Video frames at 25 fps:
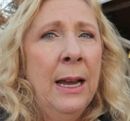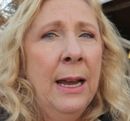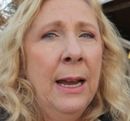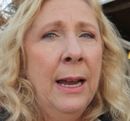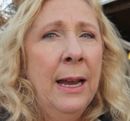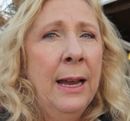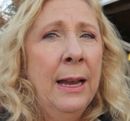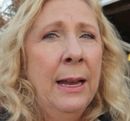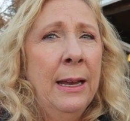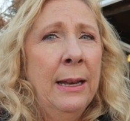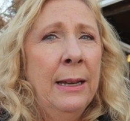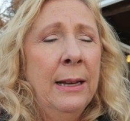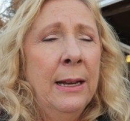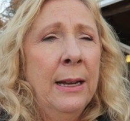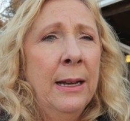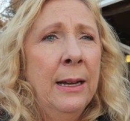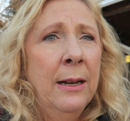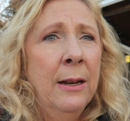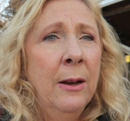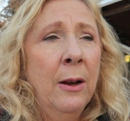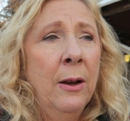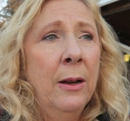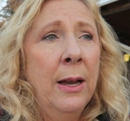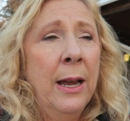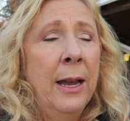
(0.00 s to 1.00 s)

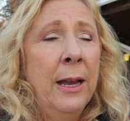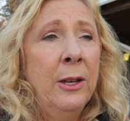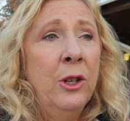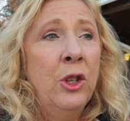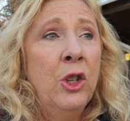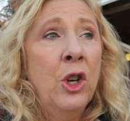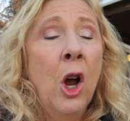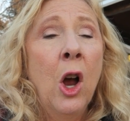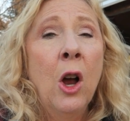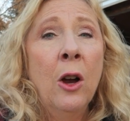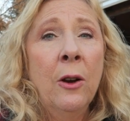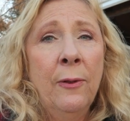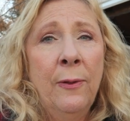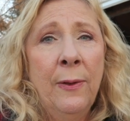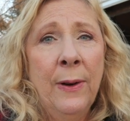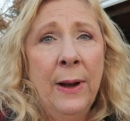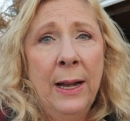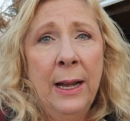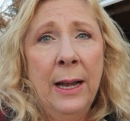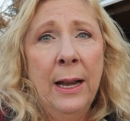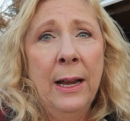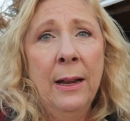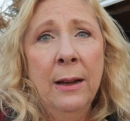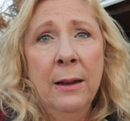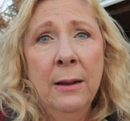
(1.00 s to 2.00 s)
and dog
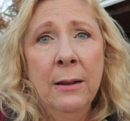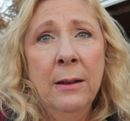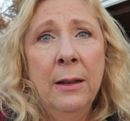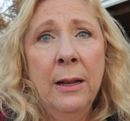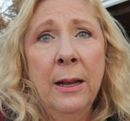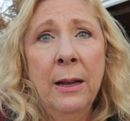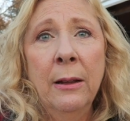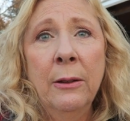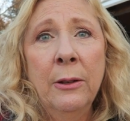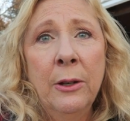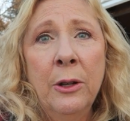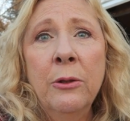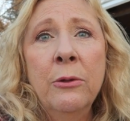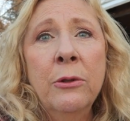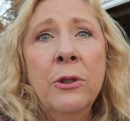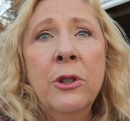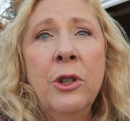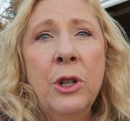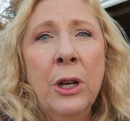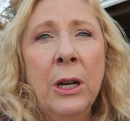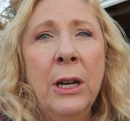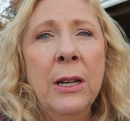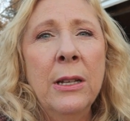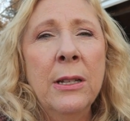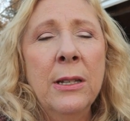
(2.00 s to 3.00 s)
fighting. They'll use
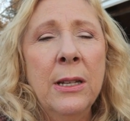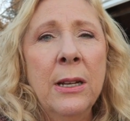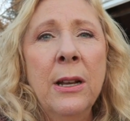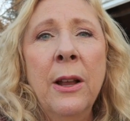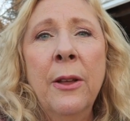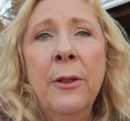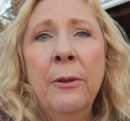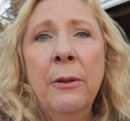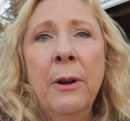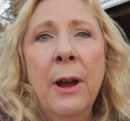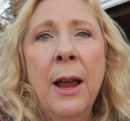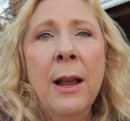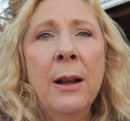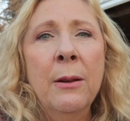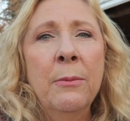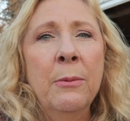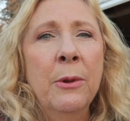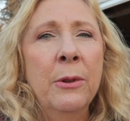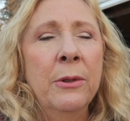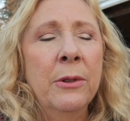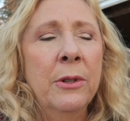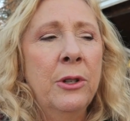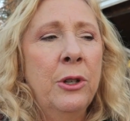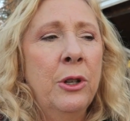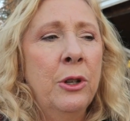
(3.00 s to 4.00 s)
chickens and other
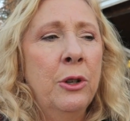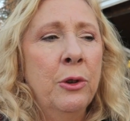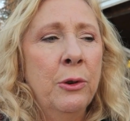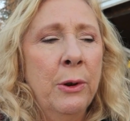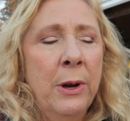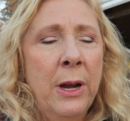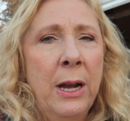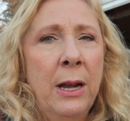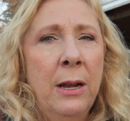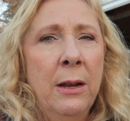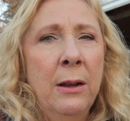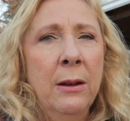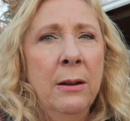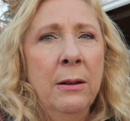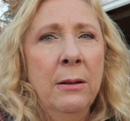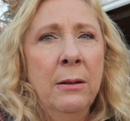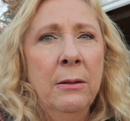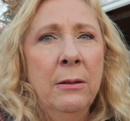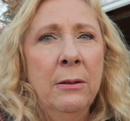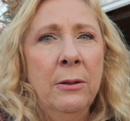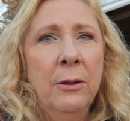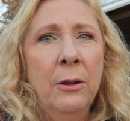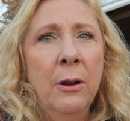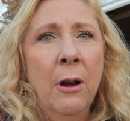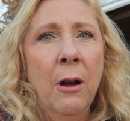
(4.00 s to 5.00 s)
animals to train
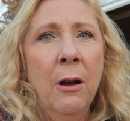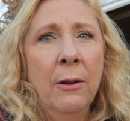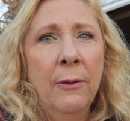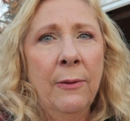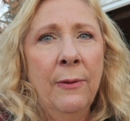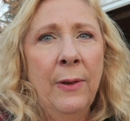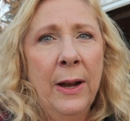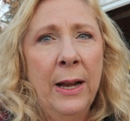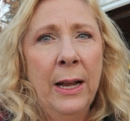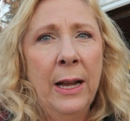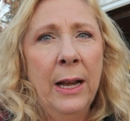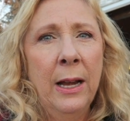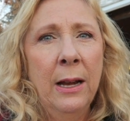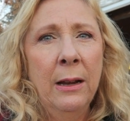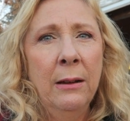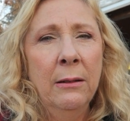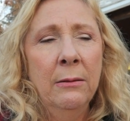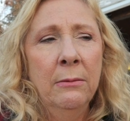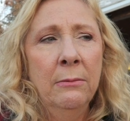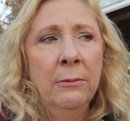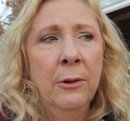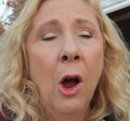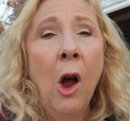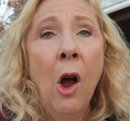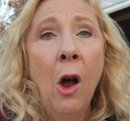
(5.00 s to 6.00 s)
dog
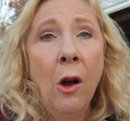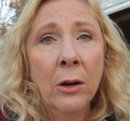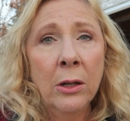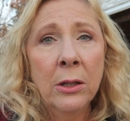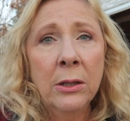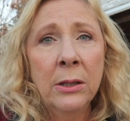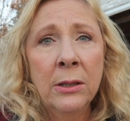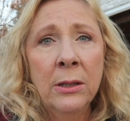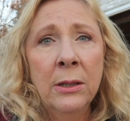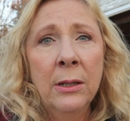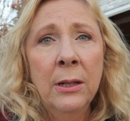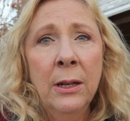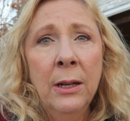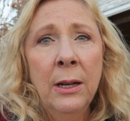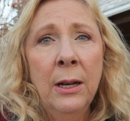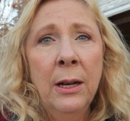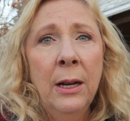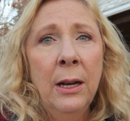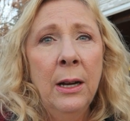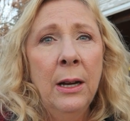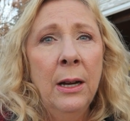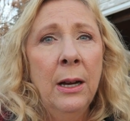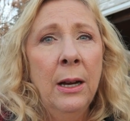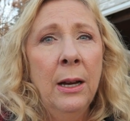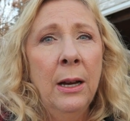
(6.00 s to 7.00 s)
fighting dogs.
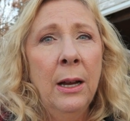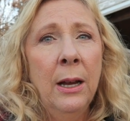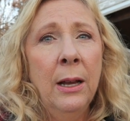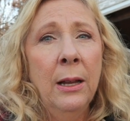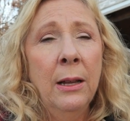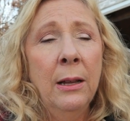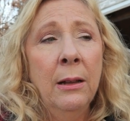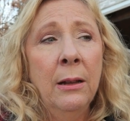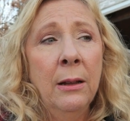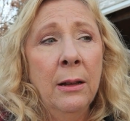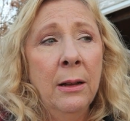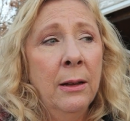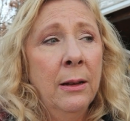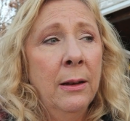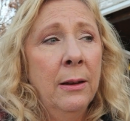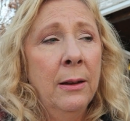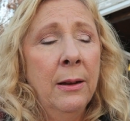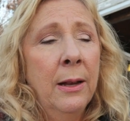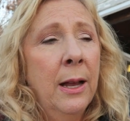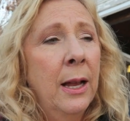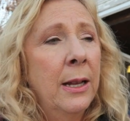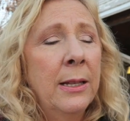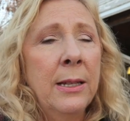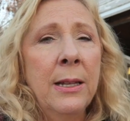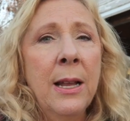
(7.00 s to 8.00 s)
And
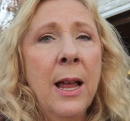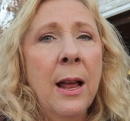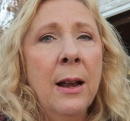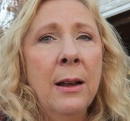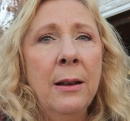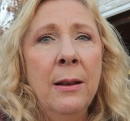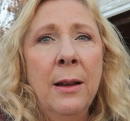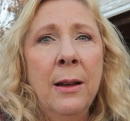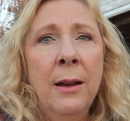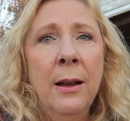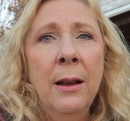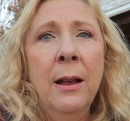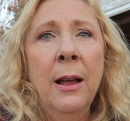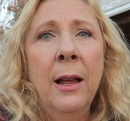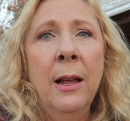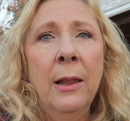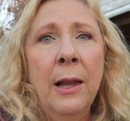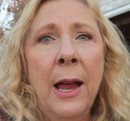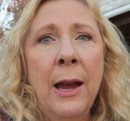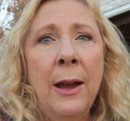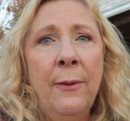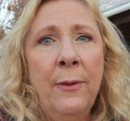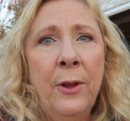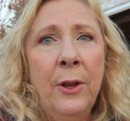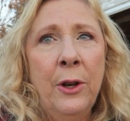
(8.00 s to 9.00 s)
that's not a
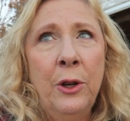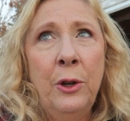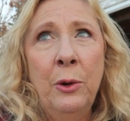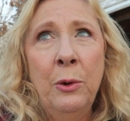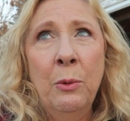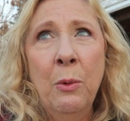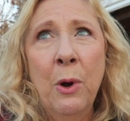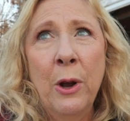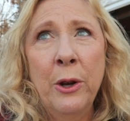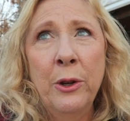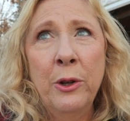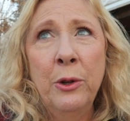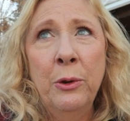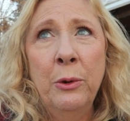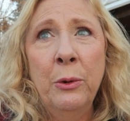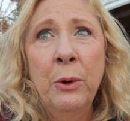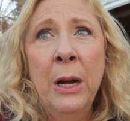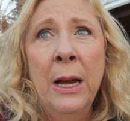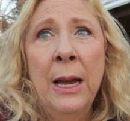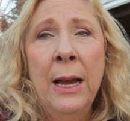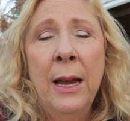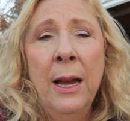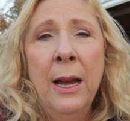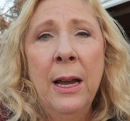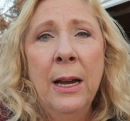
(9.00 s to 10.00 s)
life that you want to
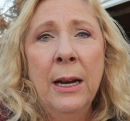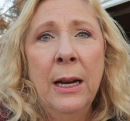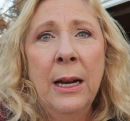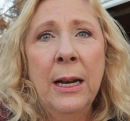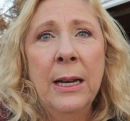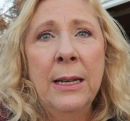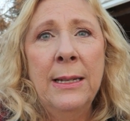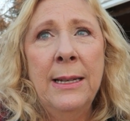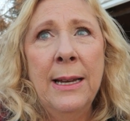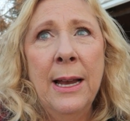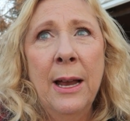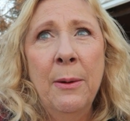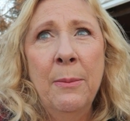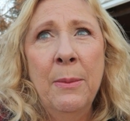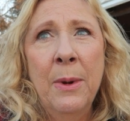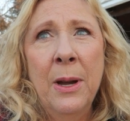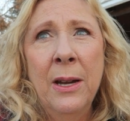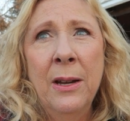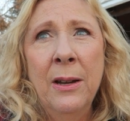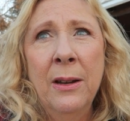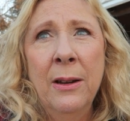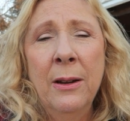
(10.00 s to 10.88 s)
condemn